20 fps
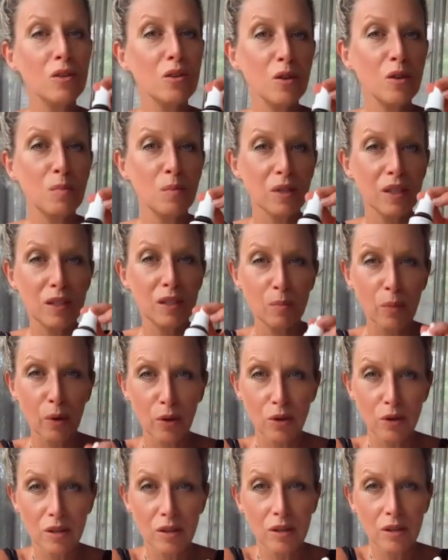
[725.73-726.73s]
do
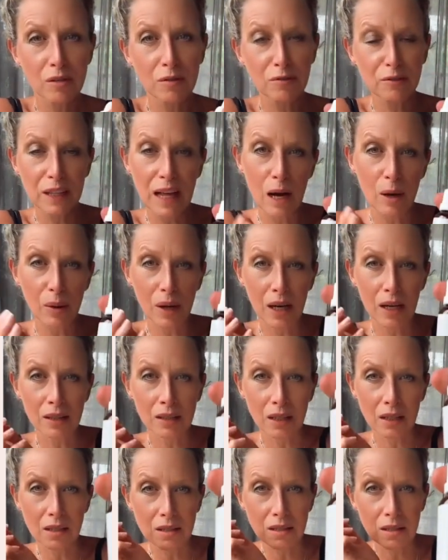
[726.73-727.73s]
bespoke flower
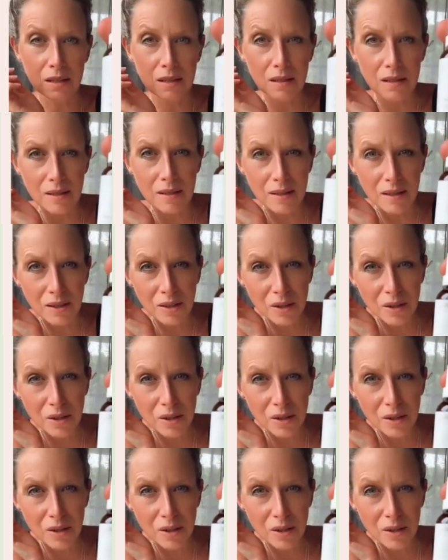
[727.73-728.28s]
elixirs.